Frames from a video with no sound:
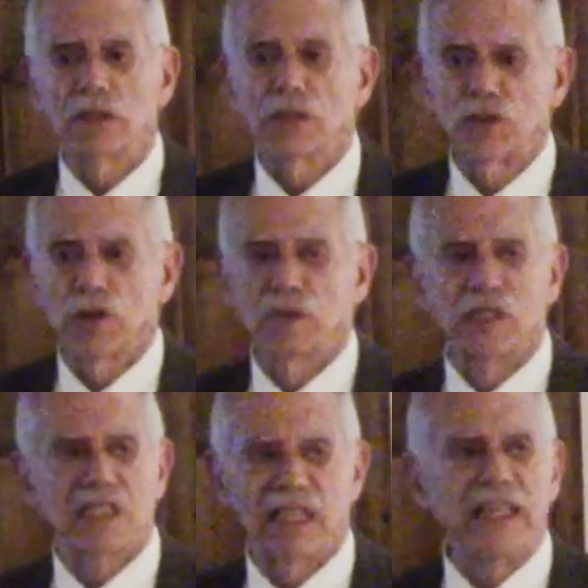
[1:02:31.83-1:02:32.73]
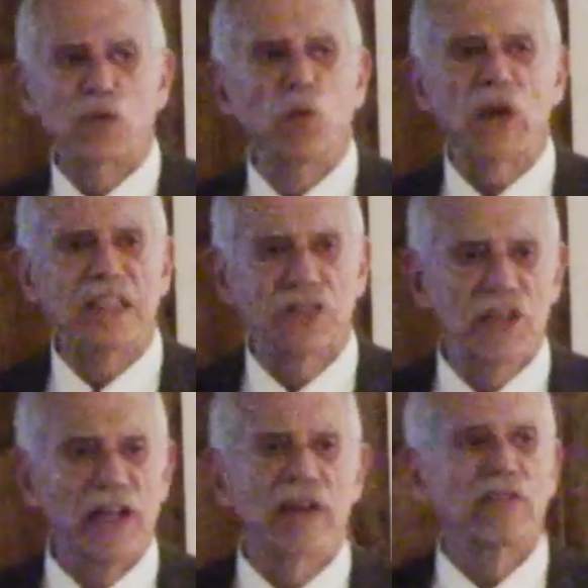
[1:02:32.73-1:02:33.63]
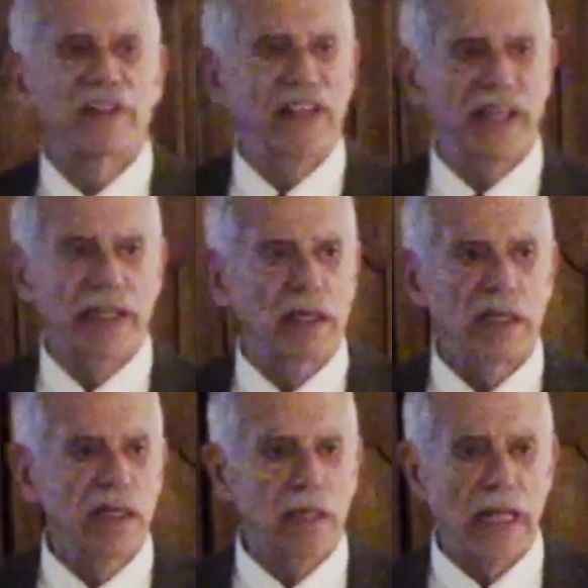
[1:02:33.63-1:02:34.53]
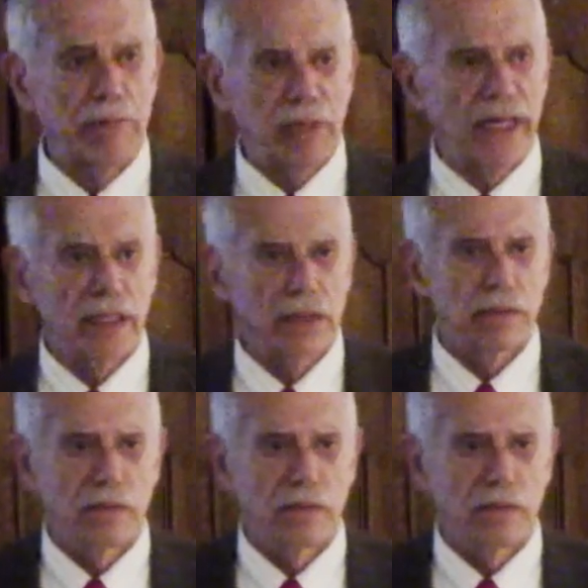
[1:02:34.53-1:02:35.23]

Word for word: the Germans laid waste to everything in Lapland,